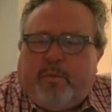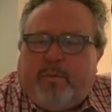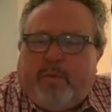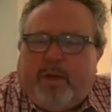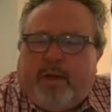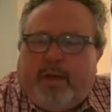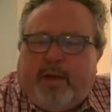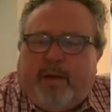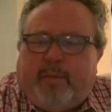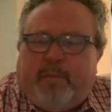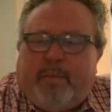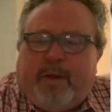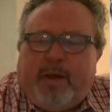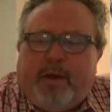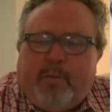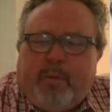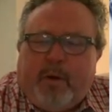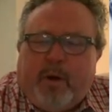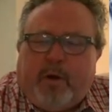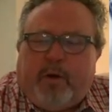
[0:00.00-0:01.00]

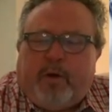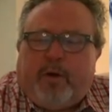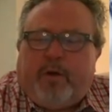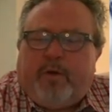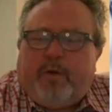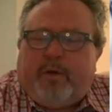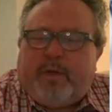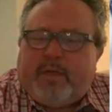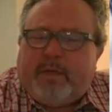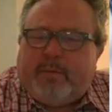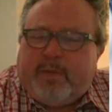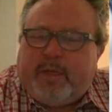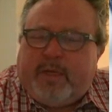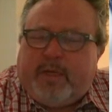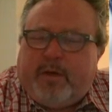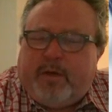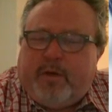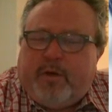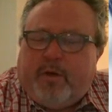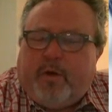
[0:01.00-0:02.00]
biomarker,
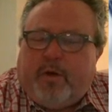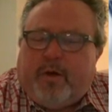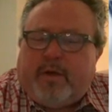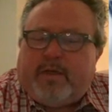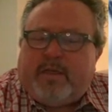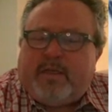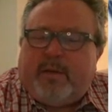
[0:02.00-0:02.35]
something in urine,